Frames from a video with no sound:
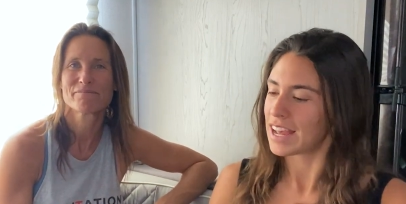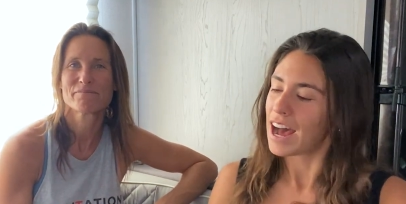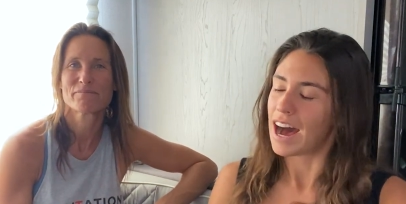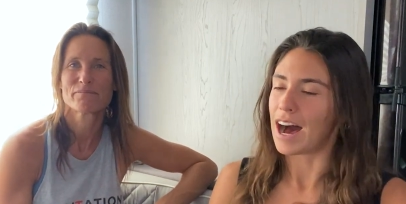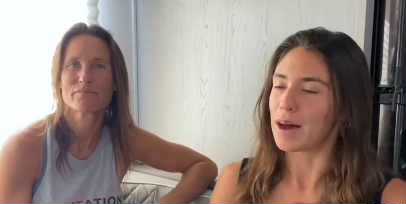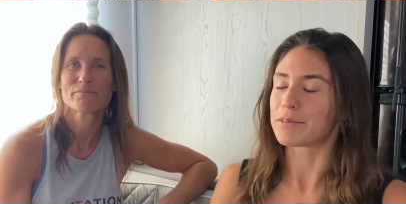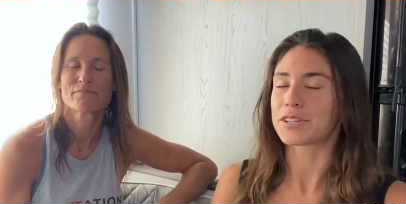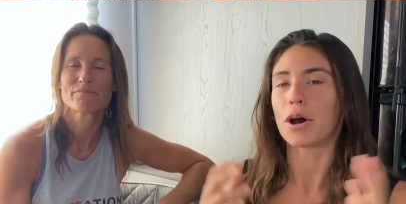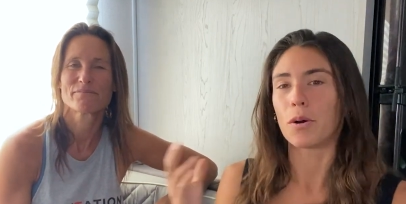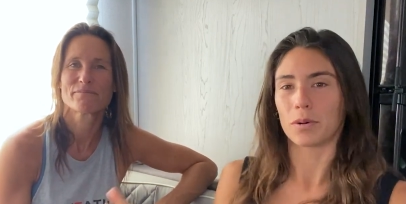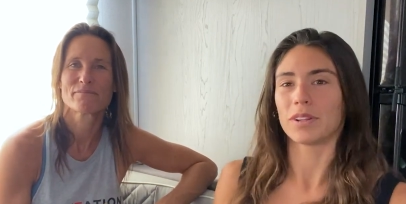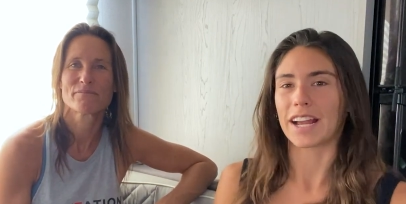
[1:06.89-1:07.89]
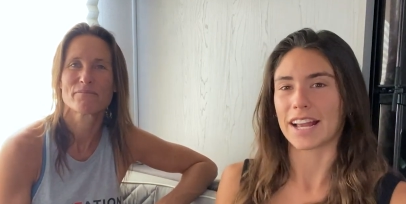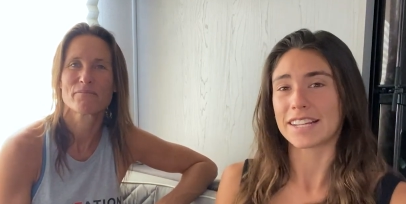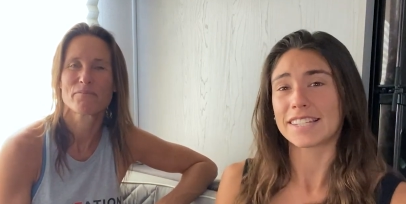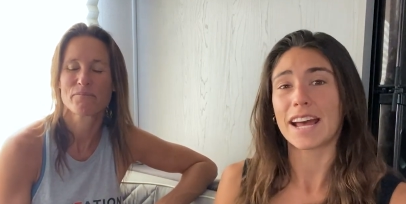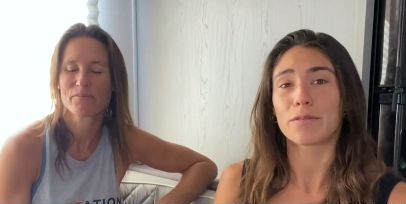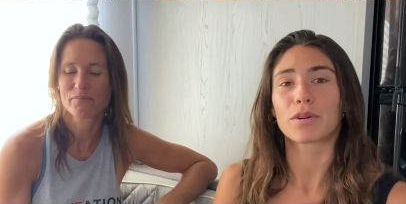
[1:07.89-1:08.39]
Speaker 1: Um, so, like I
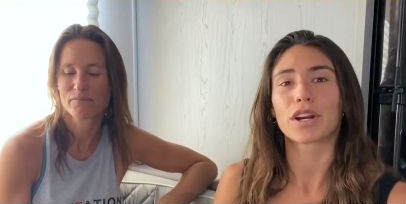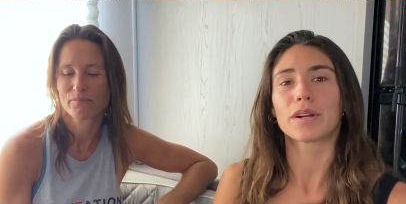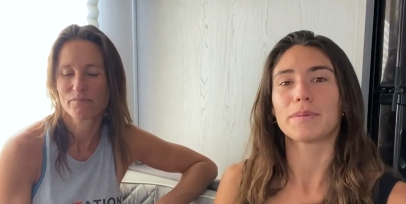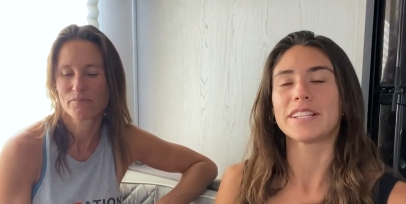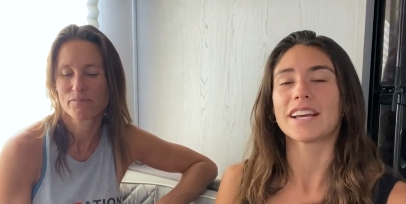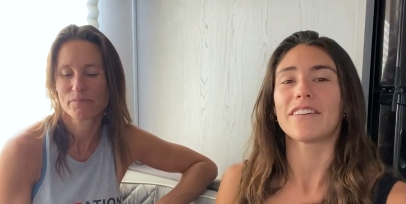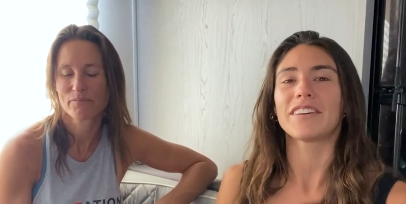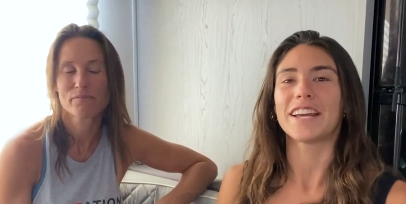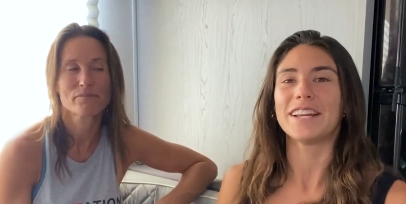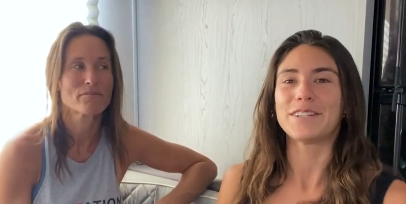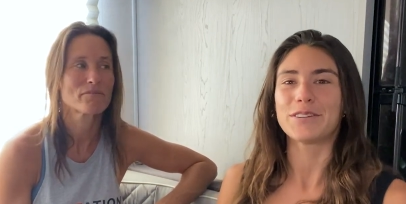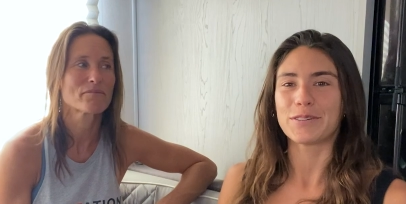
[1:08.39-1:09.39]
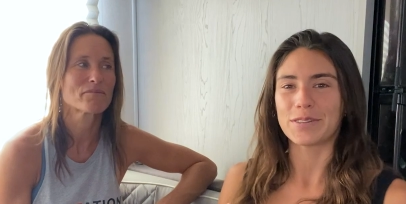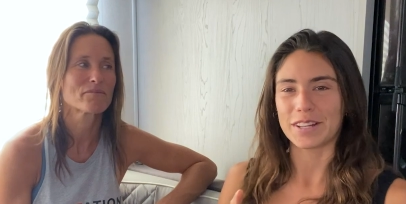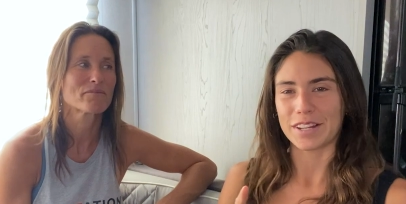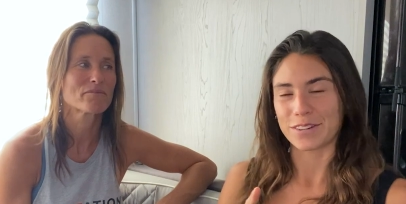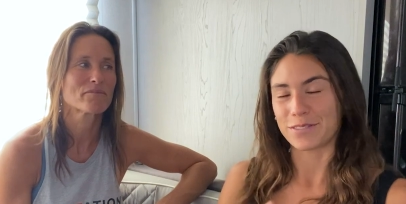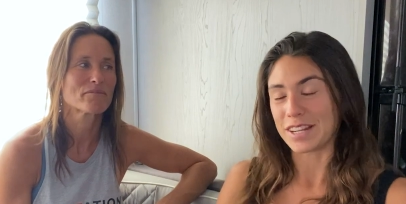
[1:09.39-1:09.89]
said, we're going to be diving into the
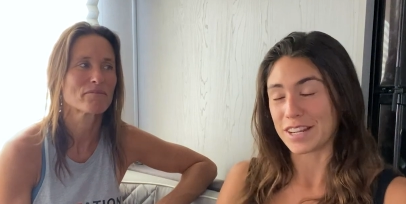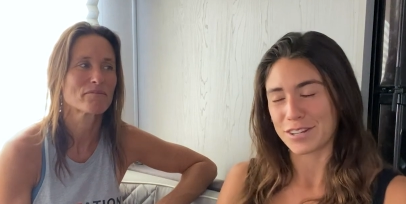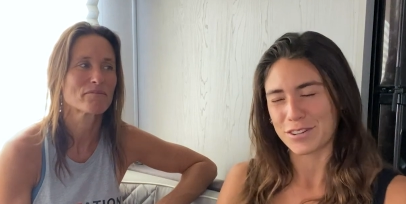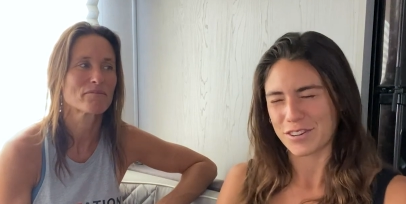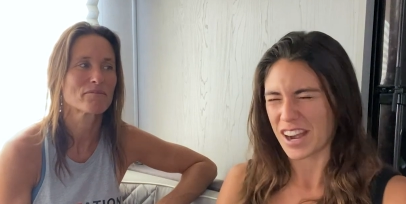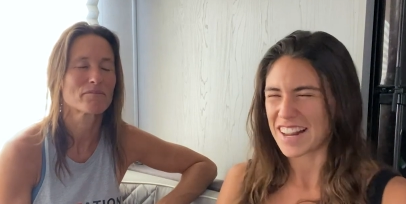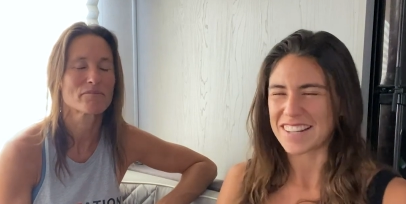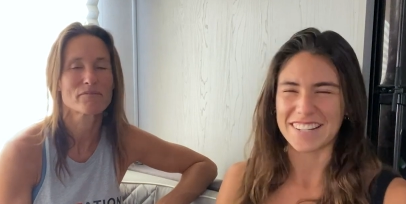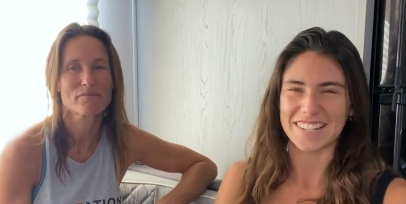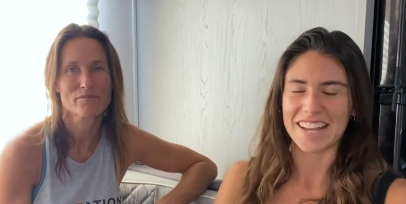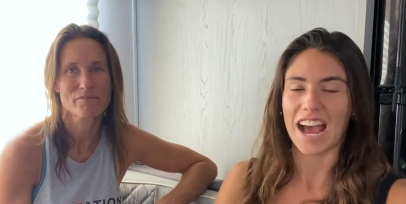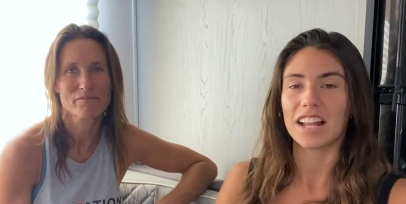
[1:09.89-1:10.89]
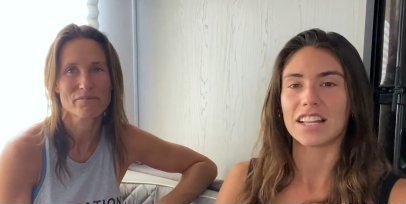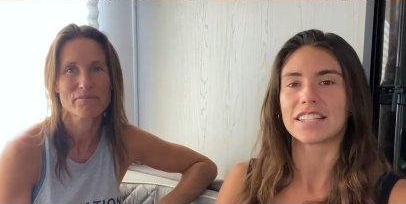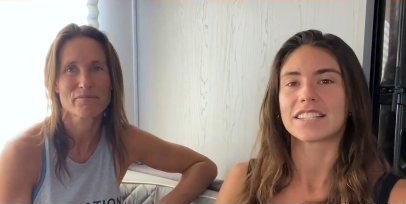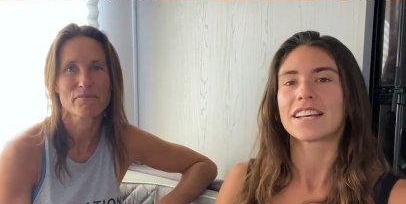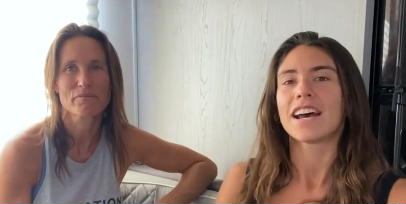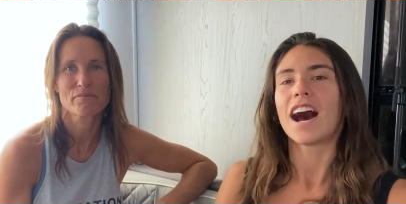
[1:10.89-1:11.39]
unique strengths and talents
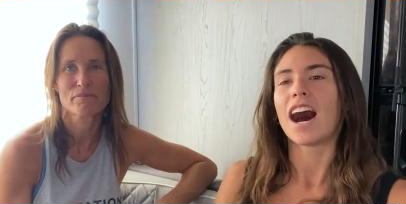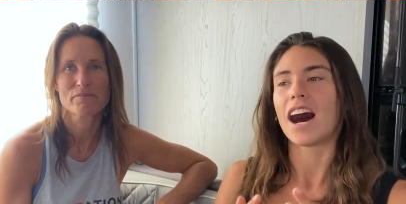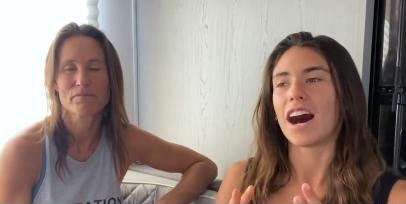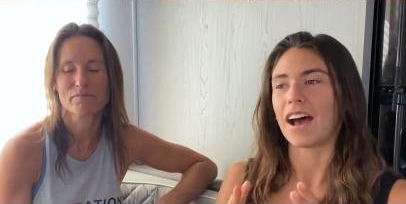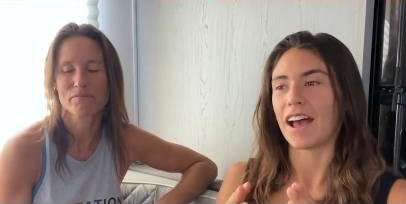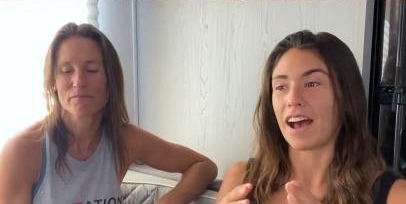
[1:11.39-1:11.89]
uh,